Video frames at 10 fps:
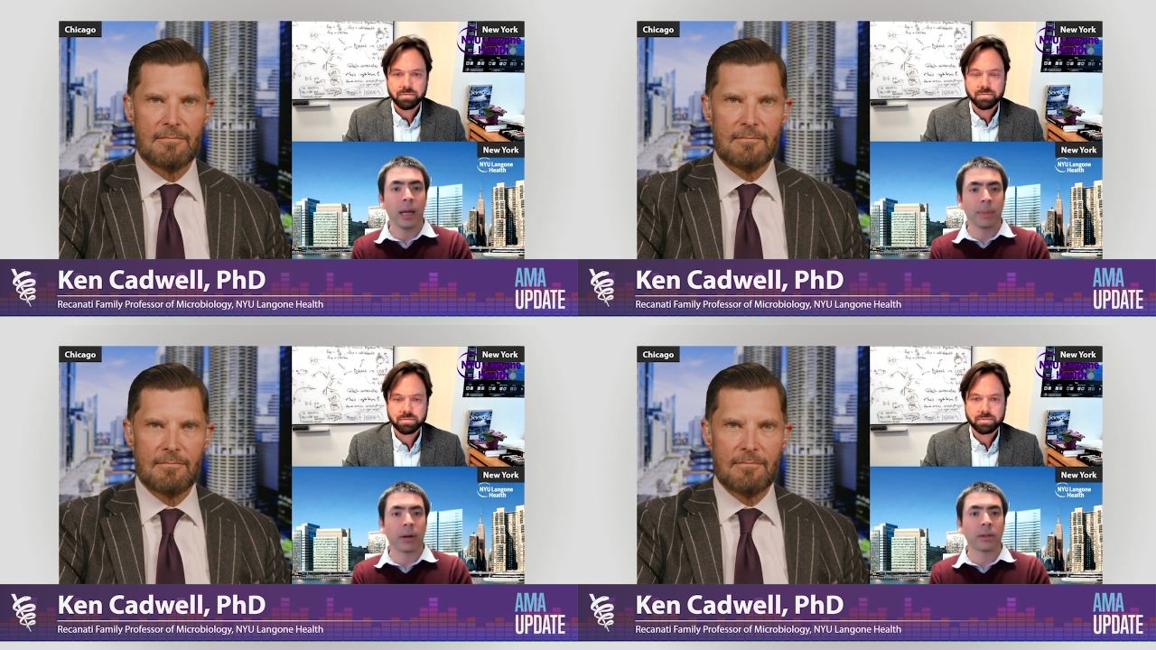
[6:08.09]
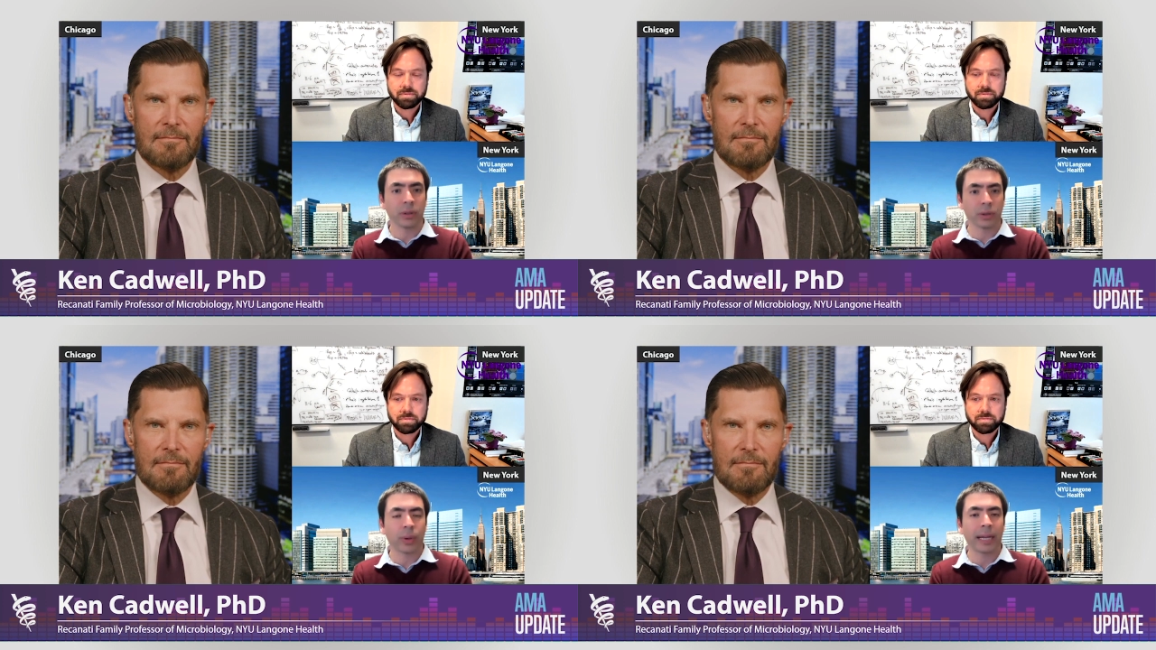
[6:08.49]
Speaker 1: but
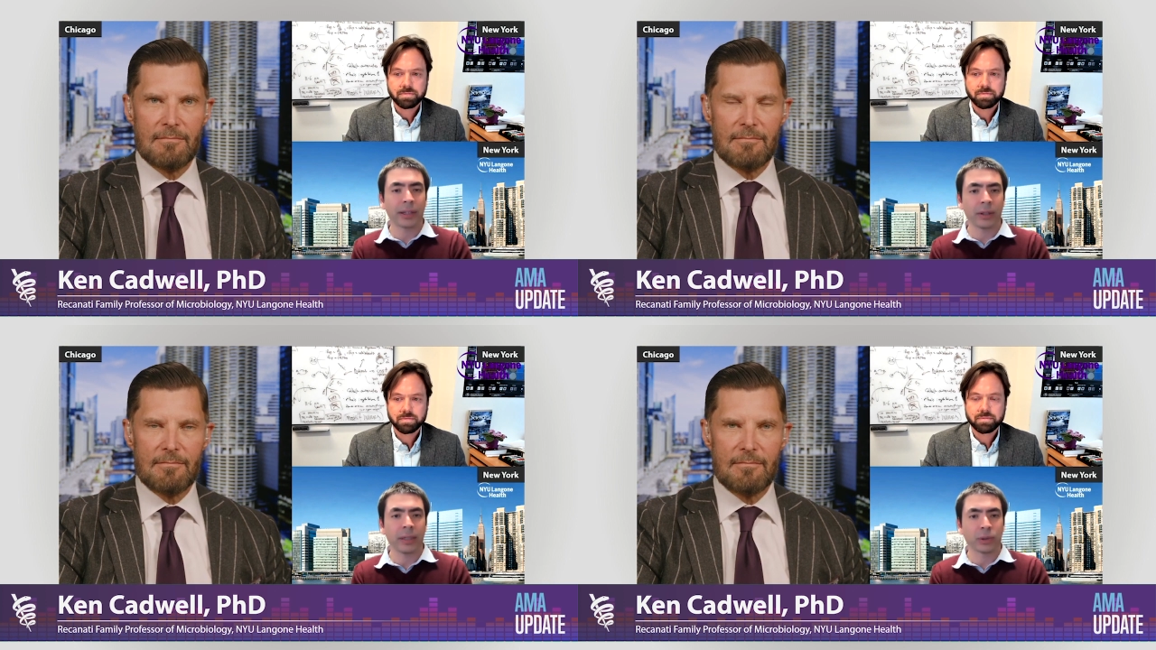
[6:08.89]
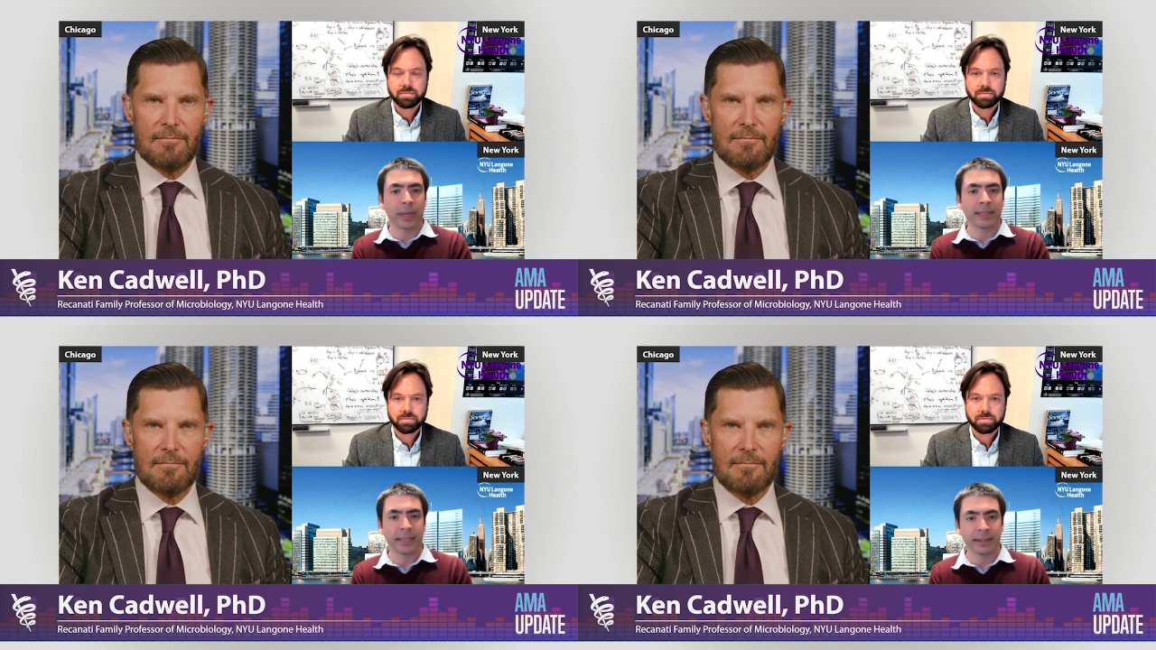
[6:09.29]
also try to
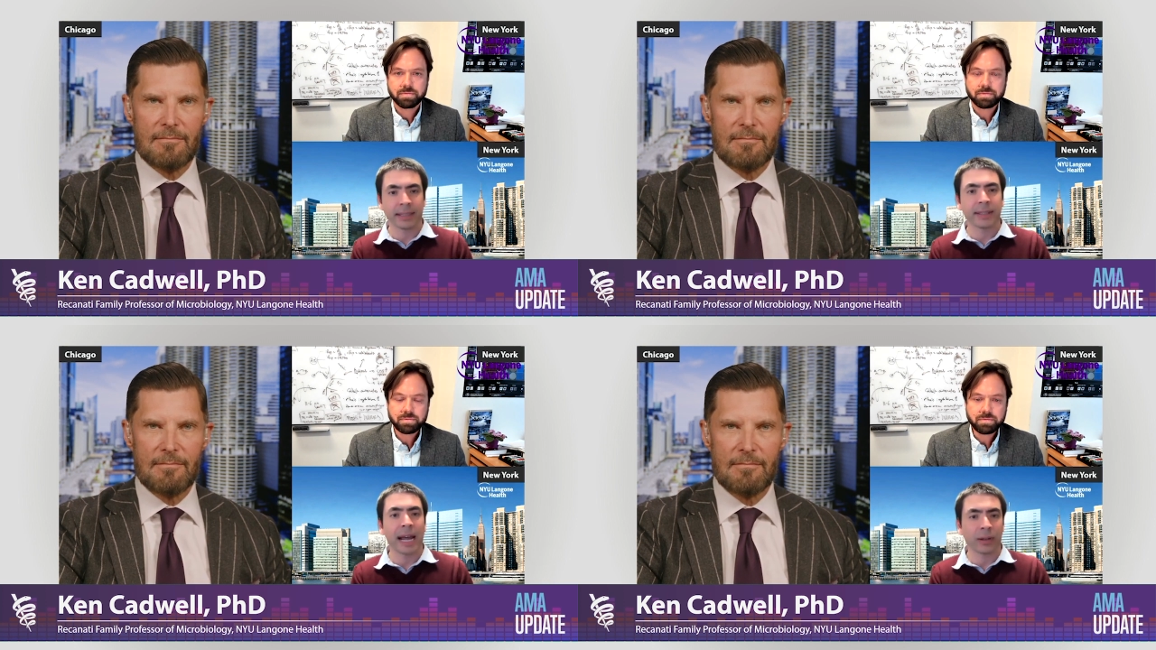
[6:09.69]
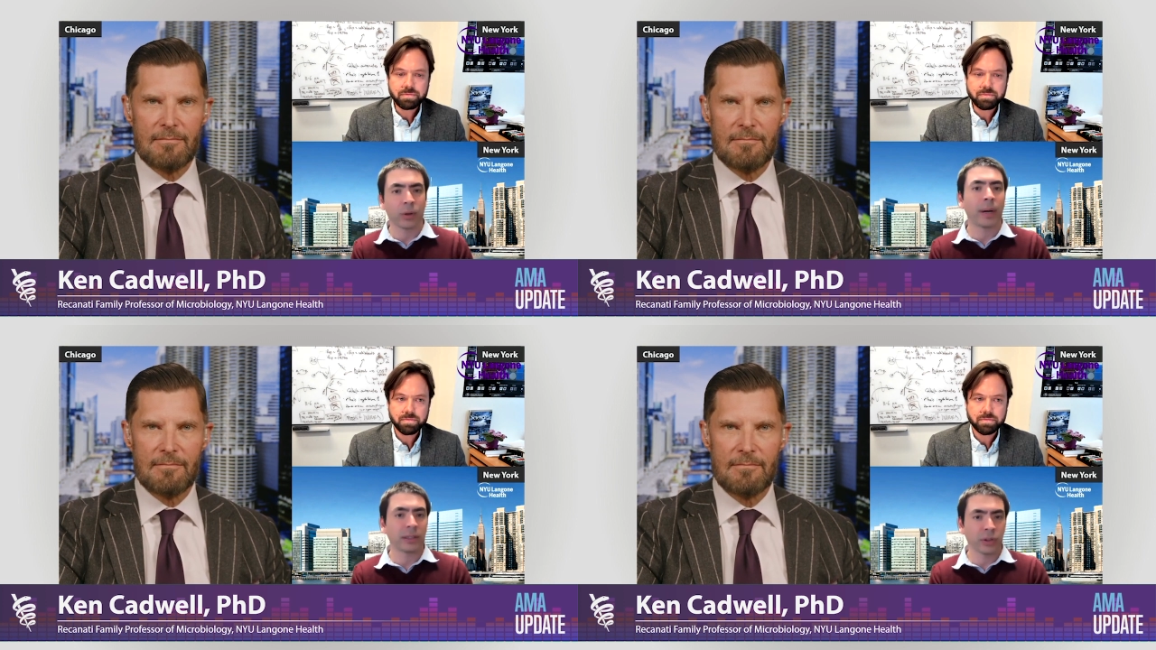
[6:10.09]
address this exact
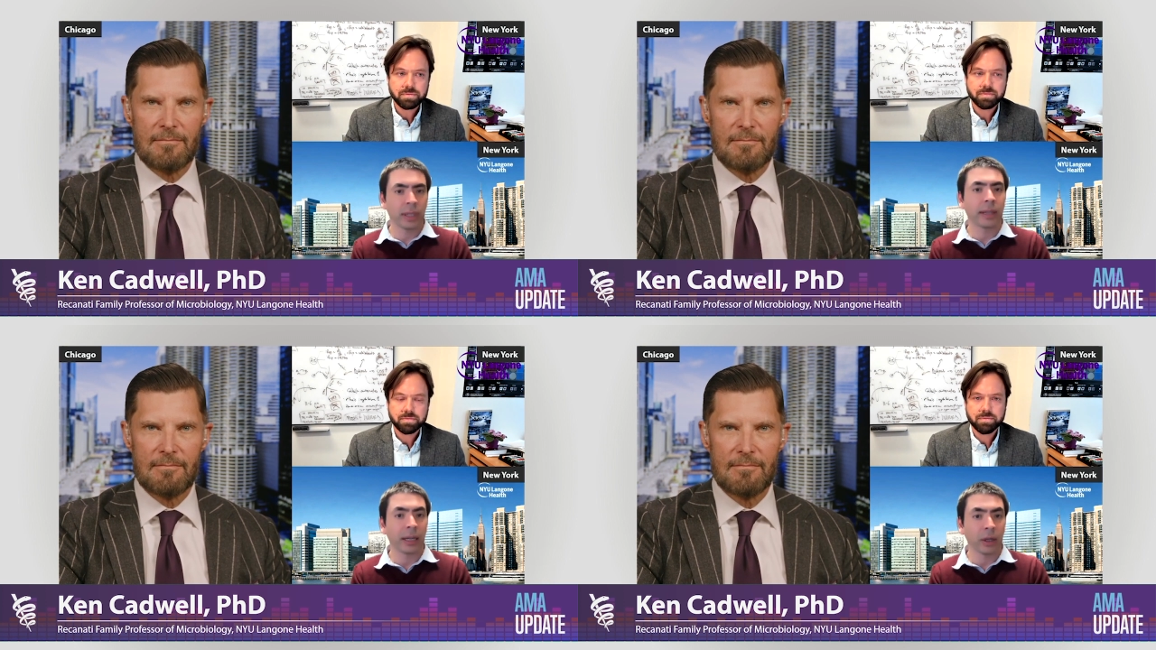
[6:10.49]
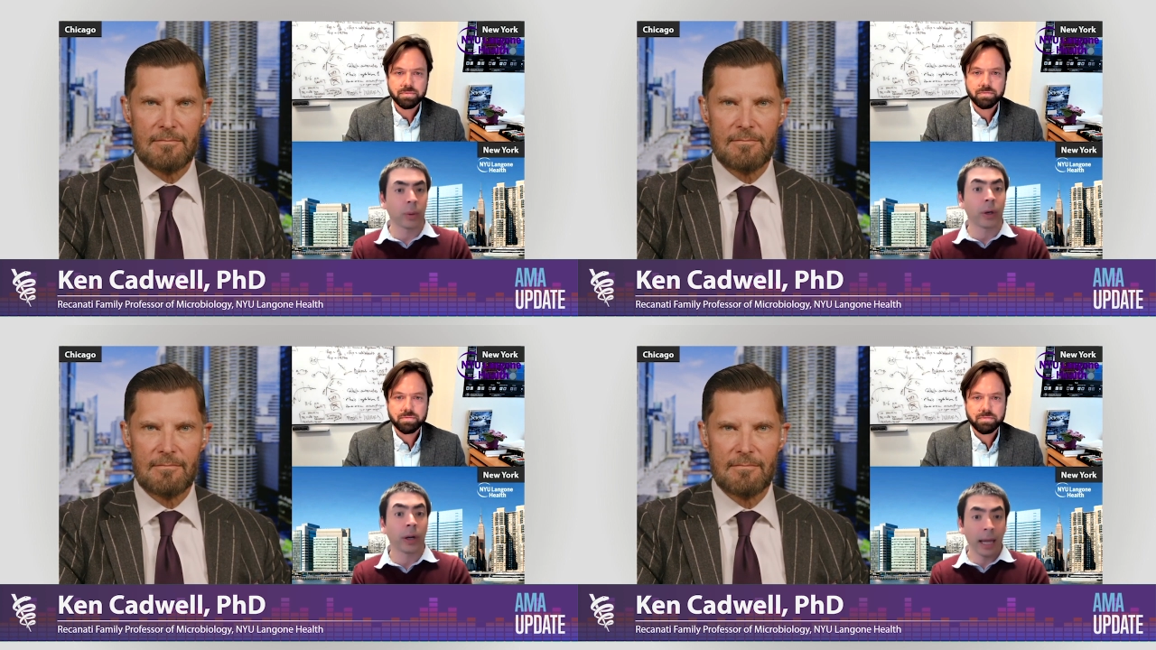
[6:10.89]
question that you
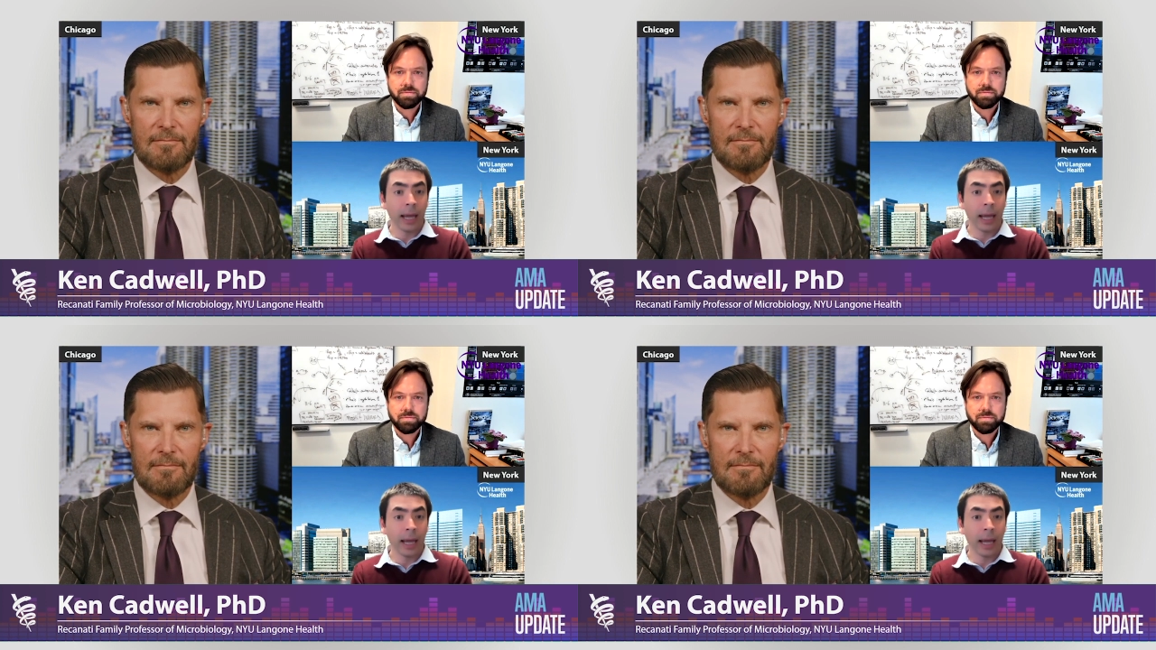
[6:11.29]
were